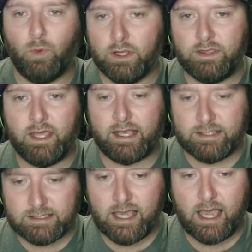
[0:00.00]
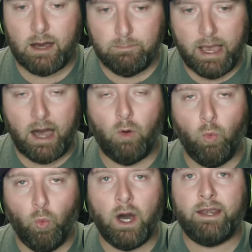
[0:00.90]
The one thing I can say about
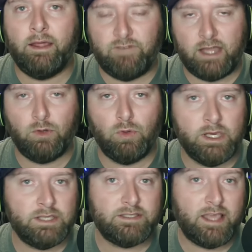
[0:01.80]
what FanDuel is,